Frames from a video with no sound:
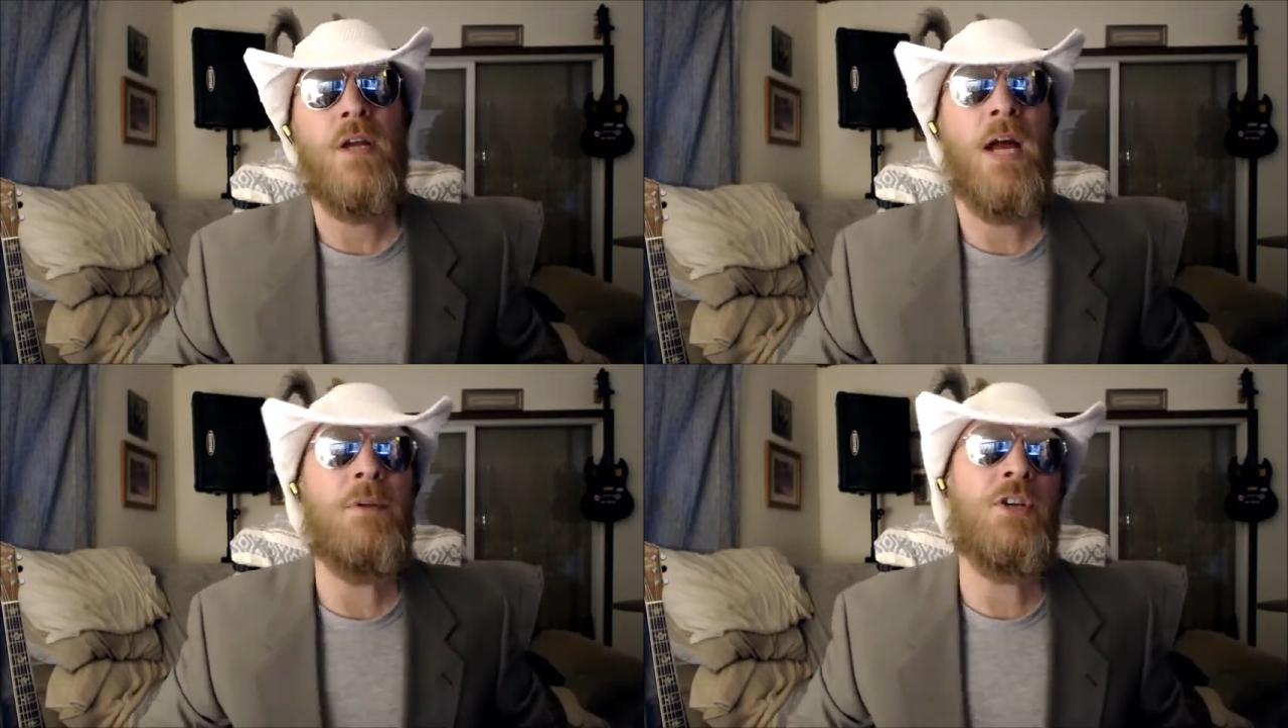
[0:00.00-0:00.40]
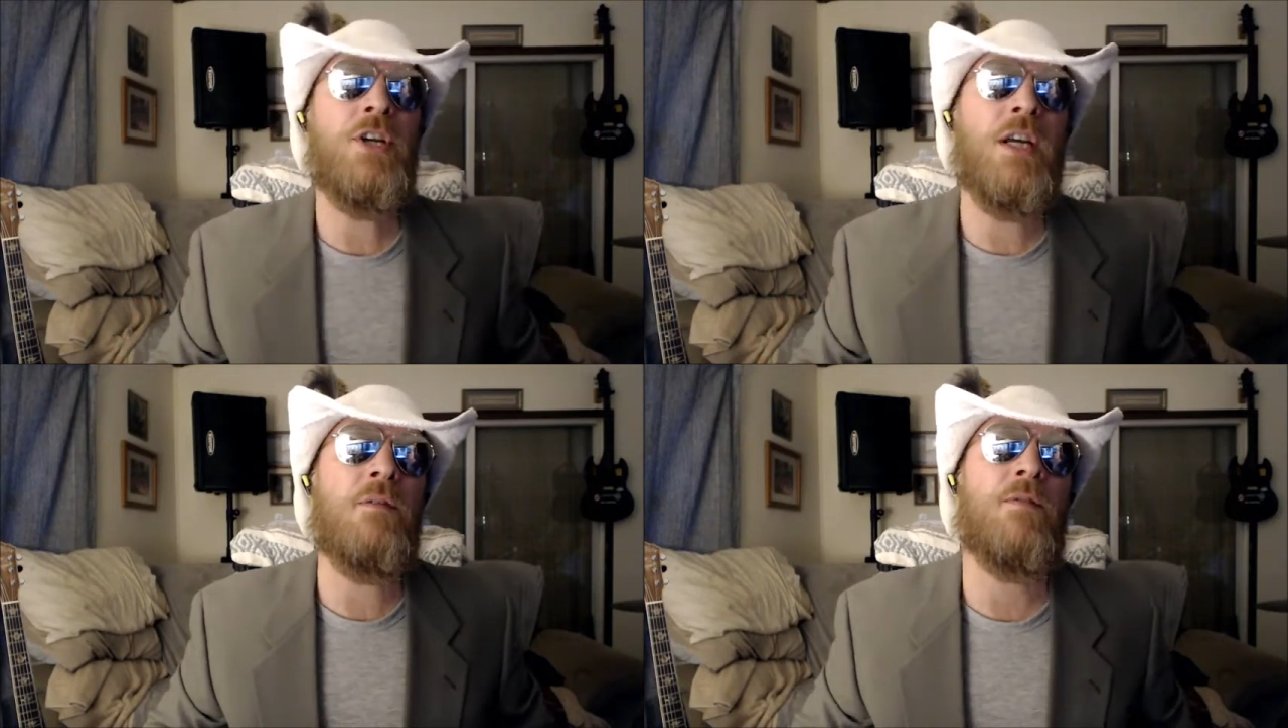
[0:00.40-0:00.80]
I'm a
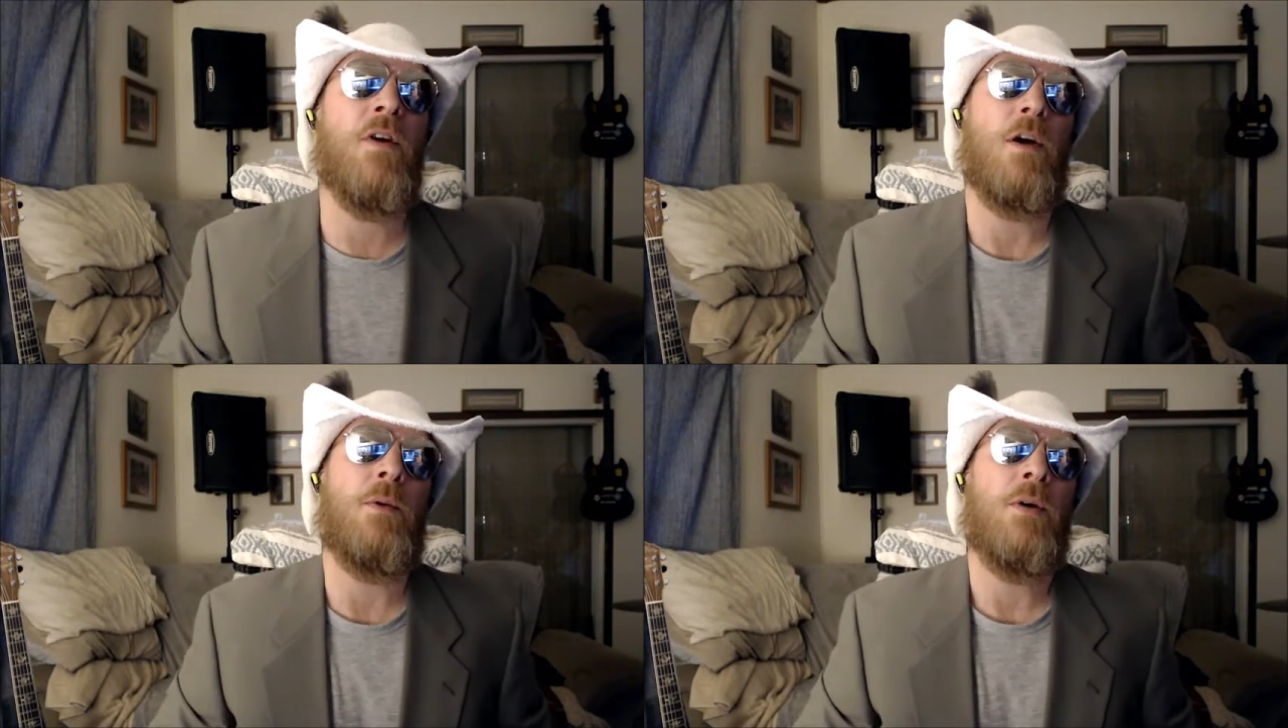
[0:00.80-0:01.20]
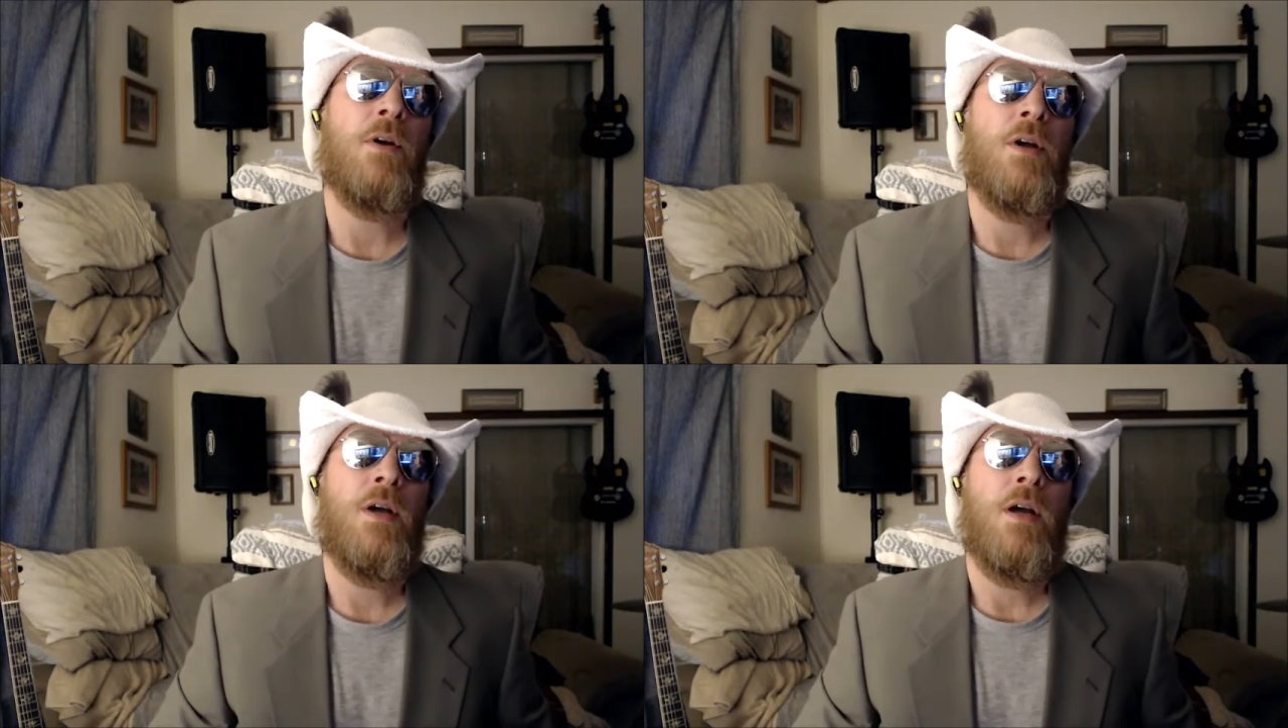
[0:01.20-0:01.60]
chicken farmer.
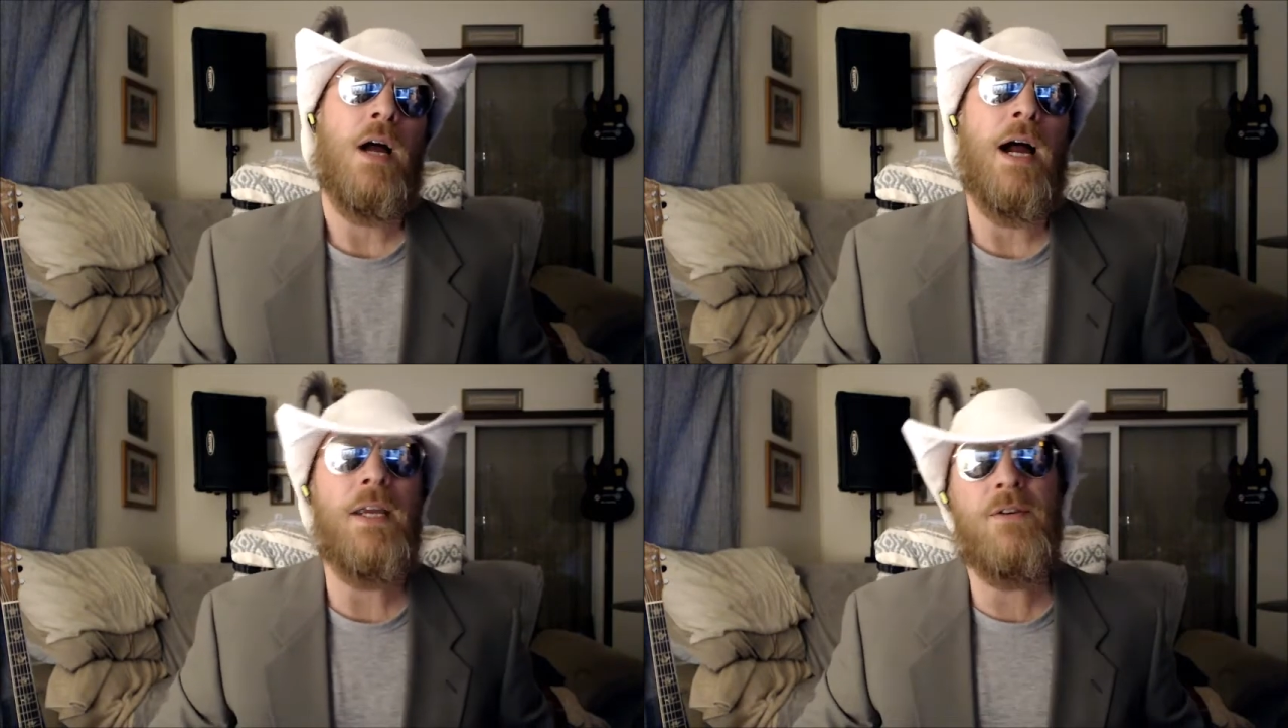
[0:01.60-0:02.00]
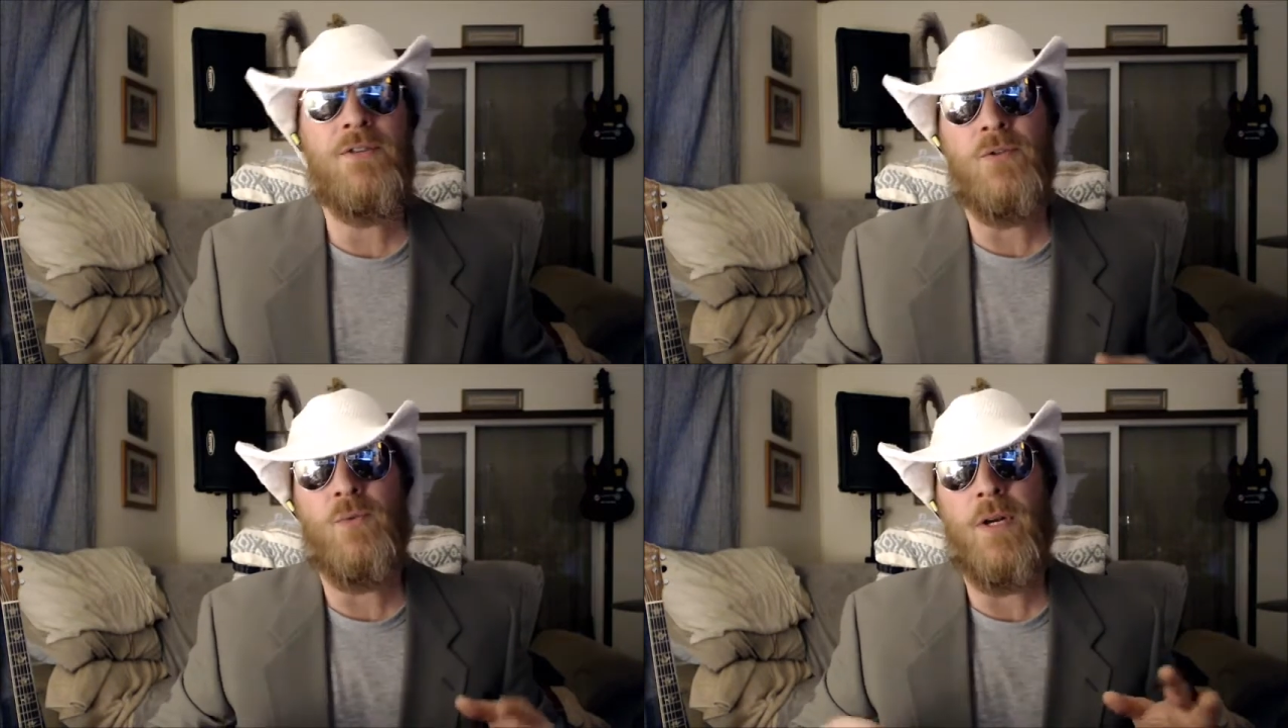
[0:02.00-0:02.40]
I
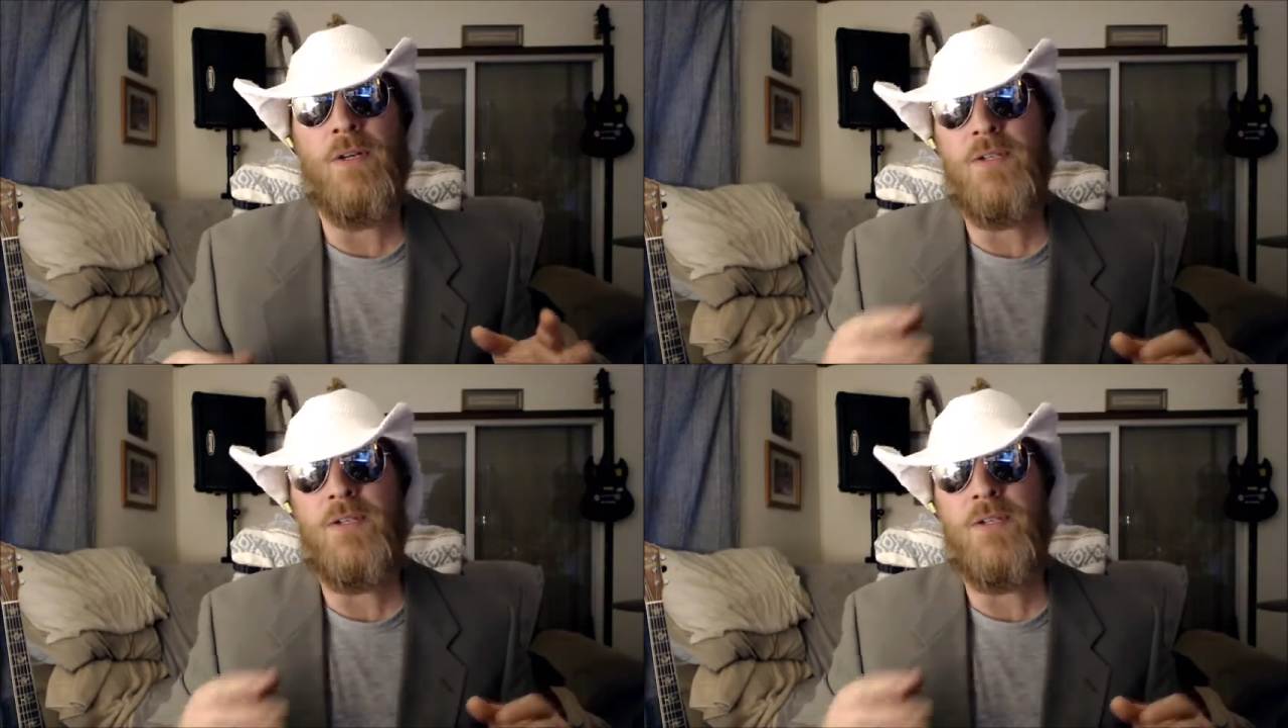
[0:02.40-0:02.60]
used to wear a